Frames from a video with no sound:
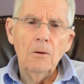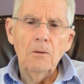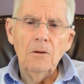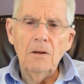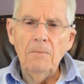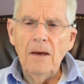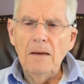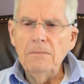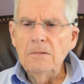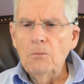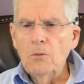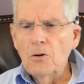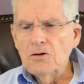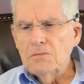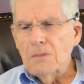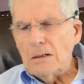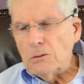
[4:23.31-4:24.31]
The baby
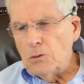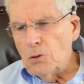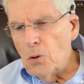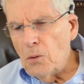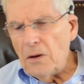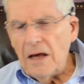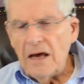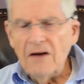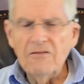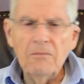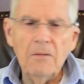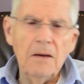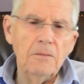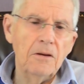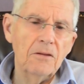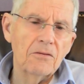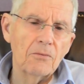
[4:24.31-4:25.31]
boy is about 2.5,
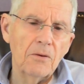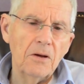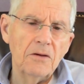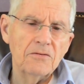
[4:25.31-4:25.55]
maybe 3.